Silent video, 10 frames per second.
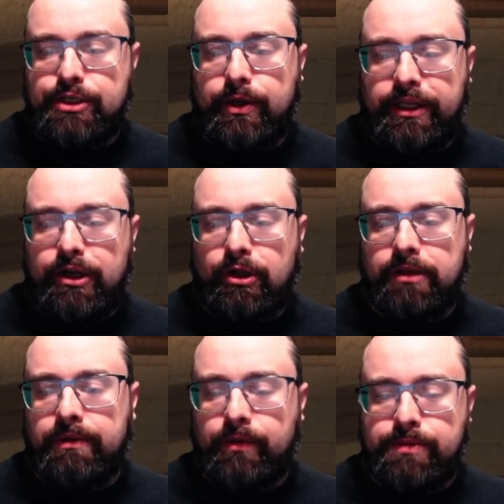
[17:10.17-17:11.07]
during the
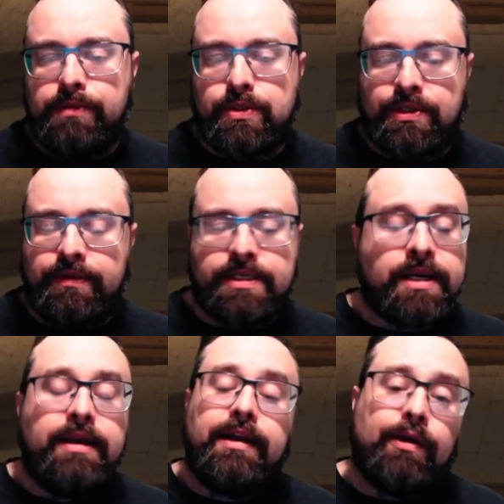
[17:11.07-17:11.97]
ultimate, which most of these
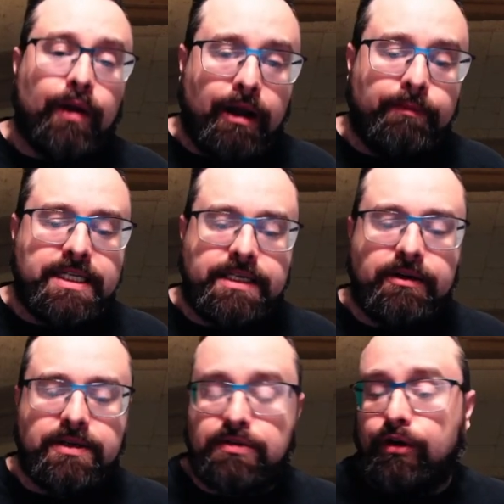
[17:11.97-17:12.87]
ground-based
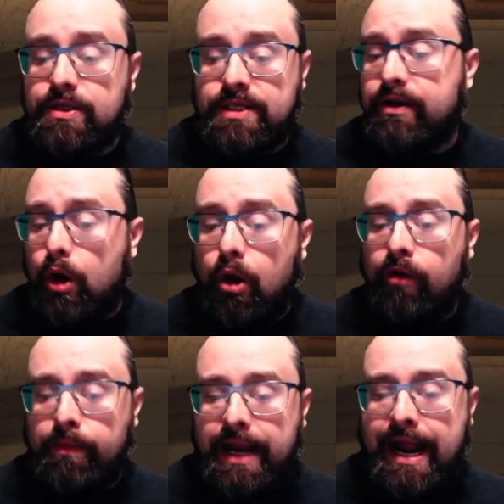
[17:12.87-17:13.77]
heroes, as far as I know, all
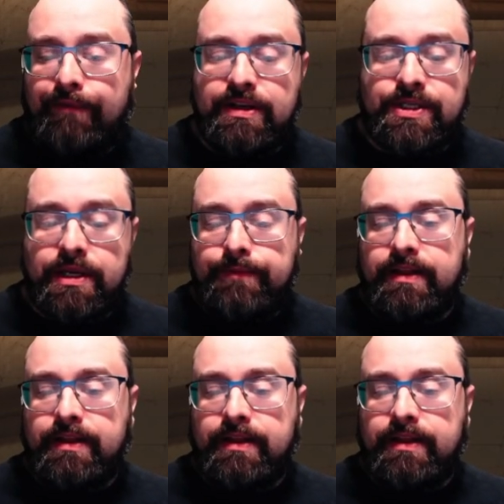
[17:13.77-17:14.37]
of them that have this